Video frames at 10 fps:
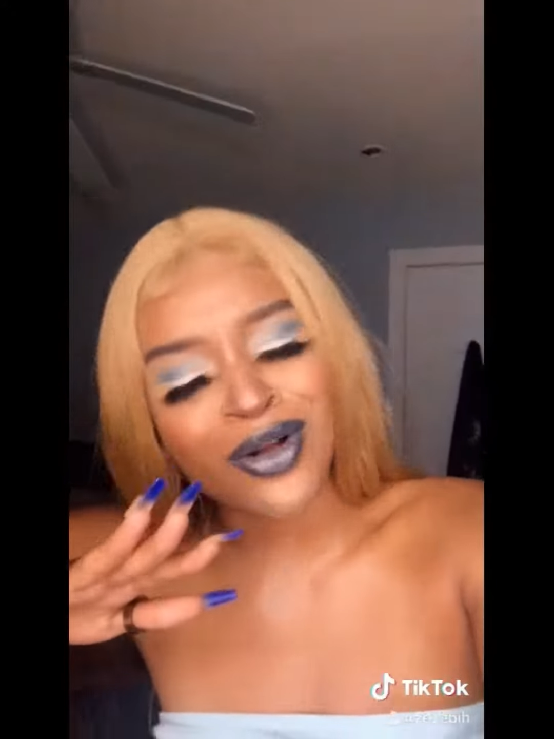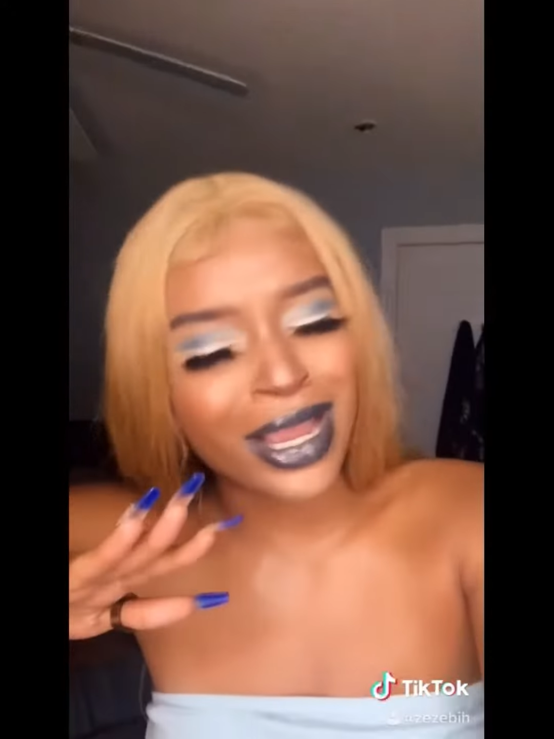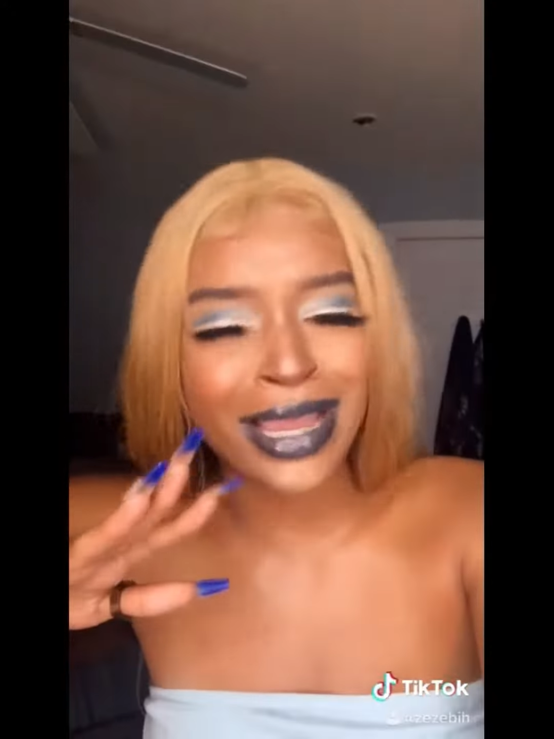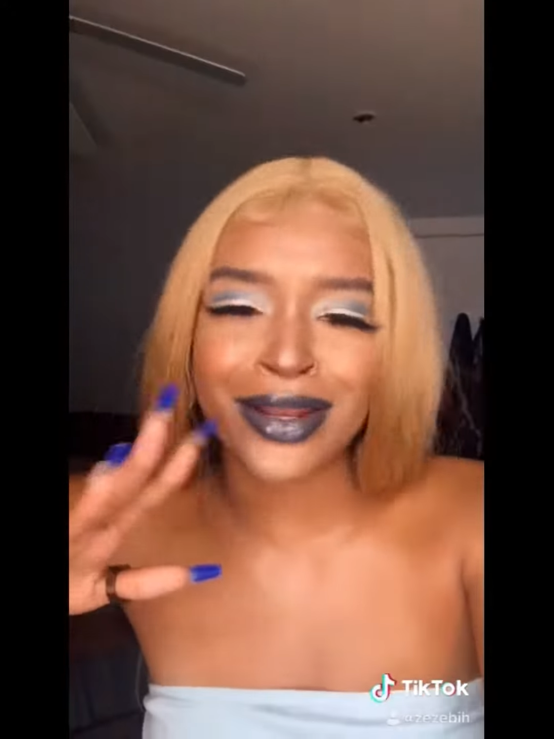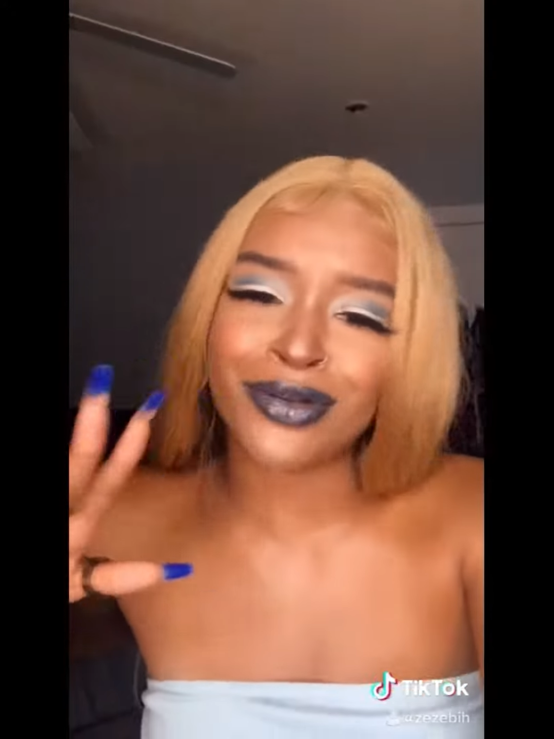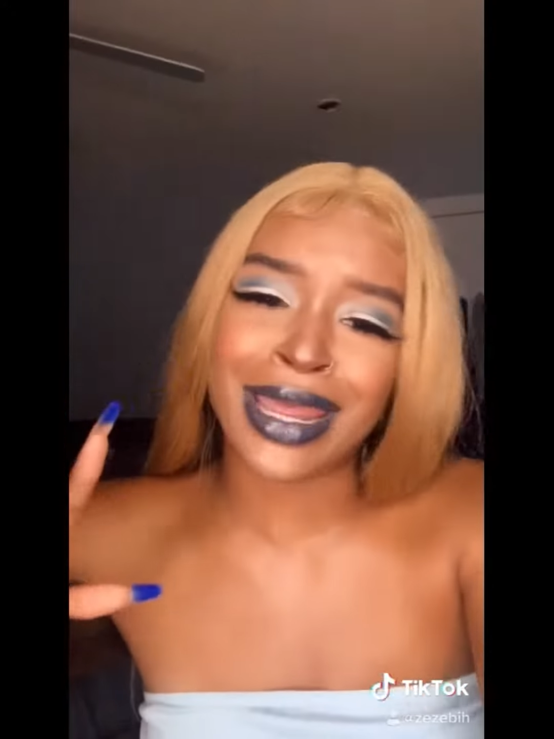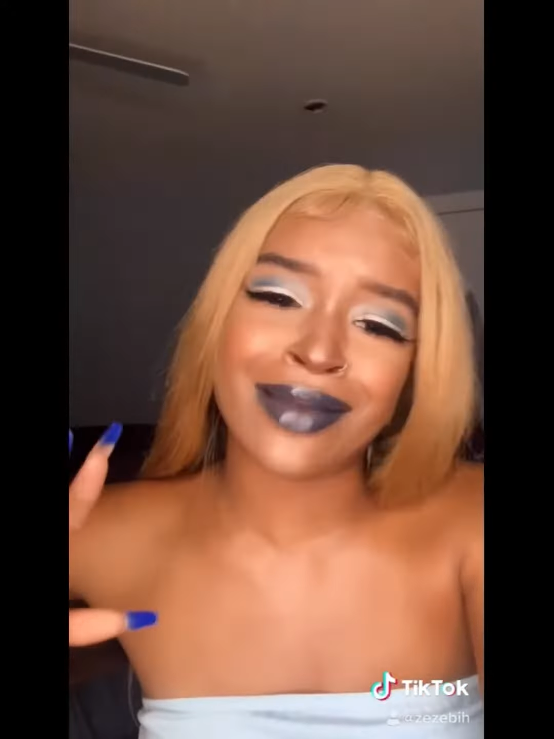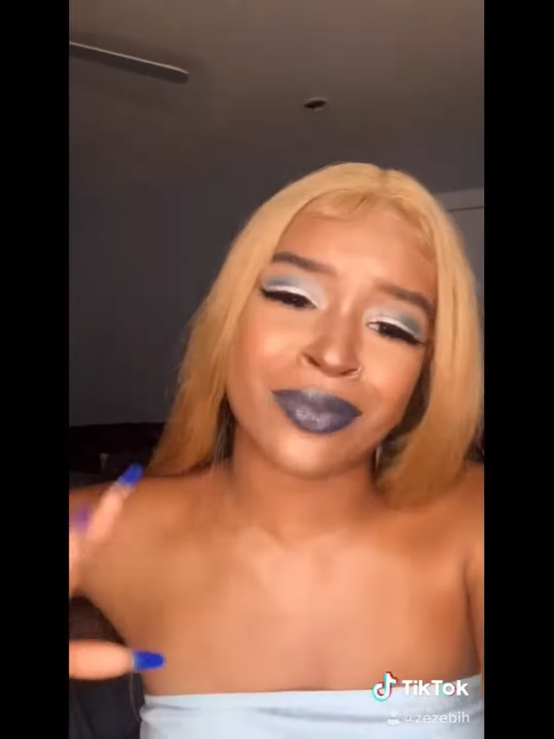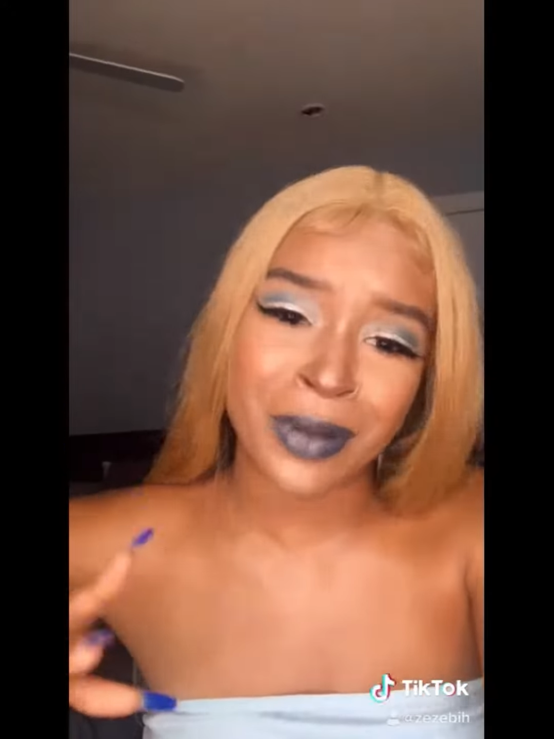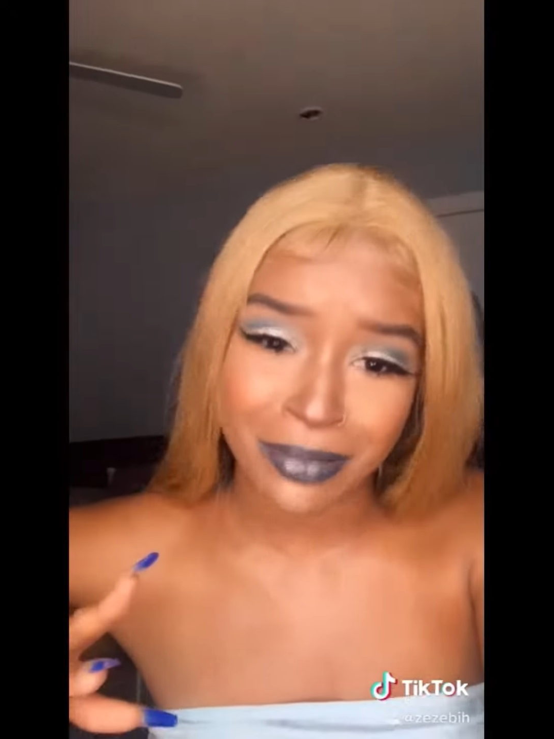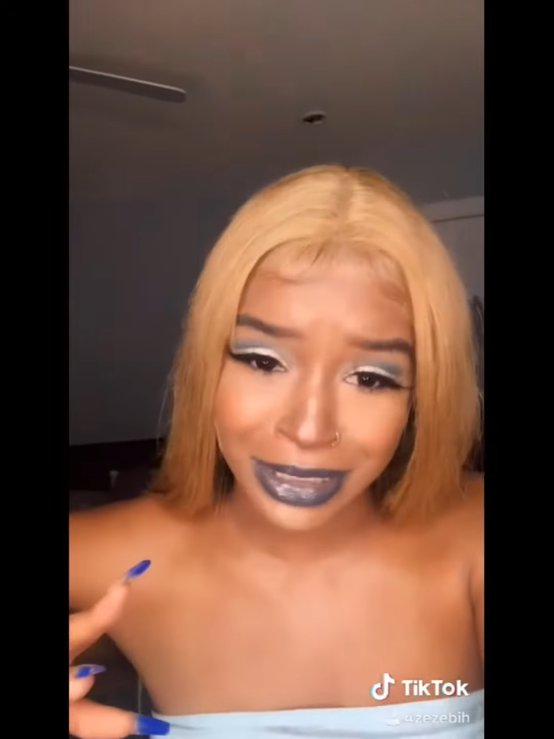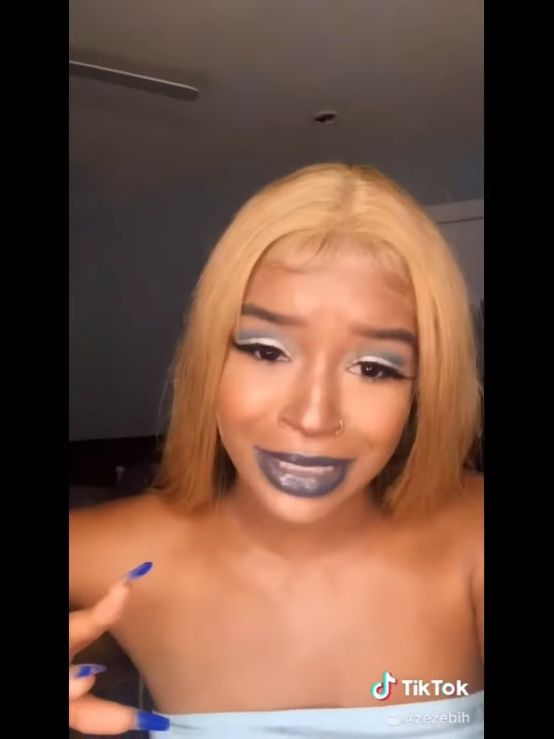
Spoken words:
I ain't no damn Republican.